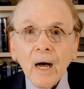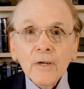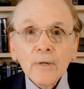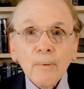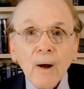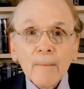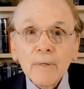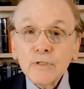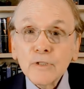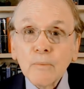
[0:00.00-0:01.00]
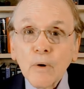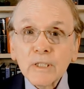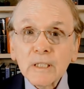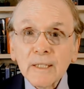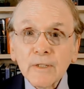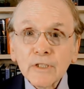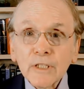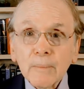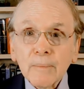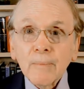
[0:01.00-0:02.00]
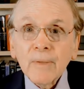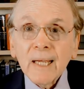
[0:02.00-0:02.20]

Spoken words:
Under Prime Minister Modi's leadership,